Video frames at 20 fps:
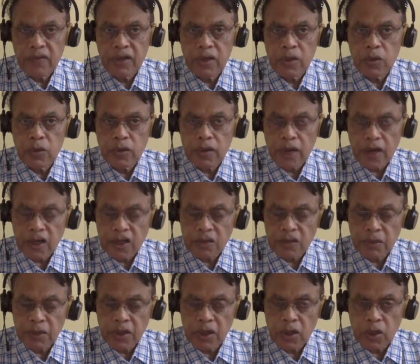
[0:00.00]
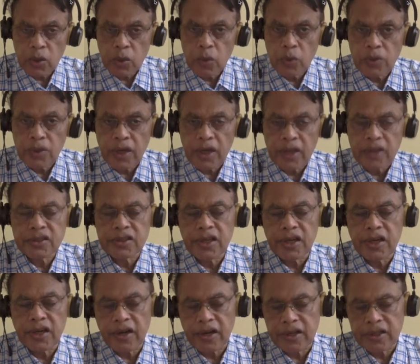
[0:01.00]
you transmit it to next
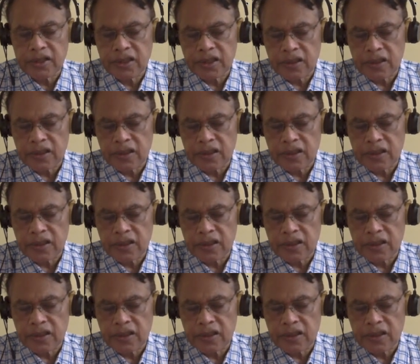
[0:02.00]
generation?